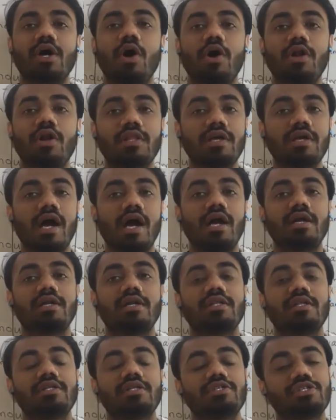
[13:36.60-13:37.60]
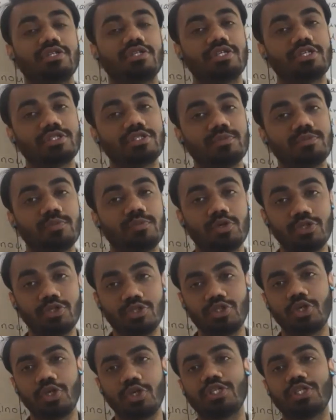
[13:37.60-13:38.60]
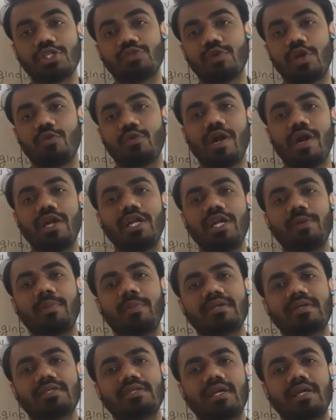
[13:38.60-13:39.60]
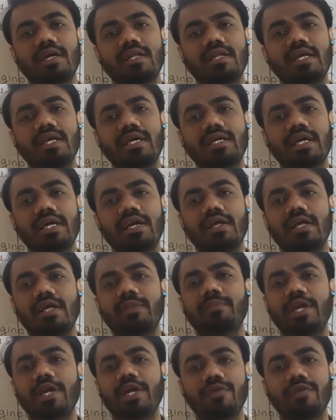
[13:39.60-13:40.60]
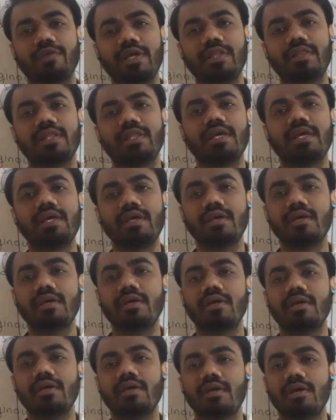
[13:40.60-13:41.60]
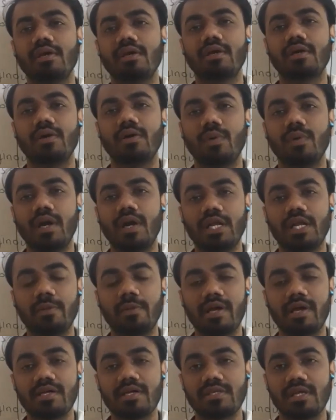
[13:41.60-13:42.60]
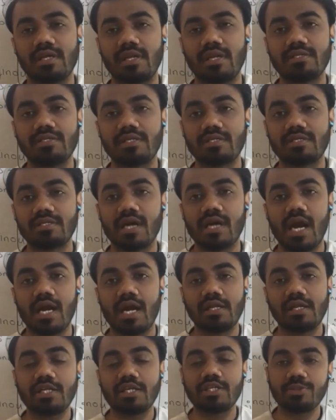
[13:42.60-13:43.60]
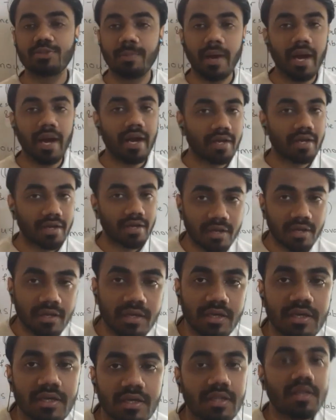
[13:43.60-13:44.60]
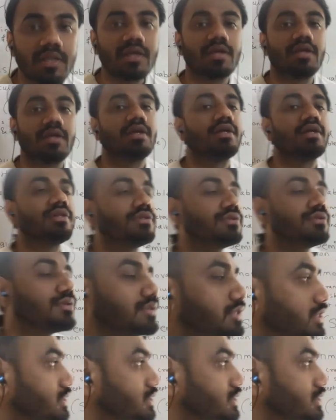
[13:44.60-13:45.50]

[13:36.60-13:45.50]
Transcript: or the cartilaginous bone joints where vertebrae are connected, in between the vertebrae there is this cartilage pad. So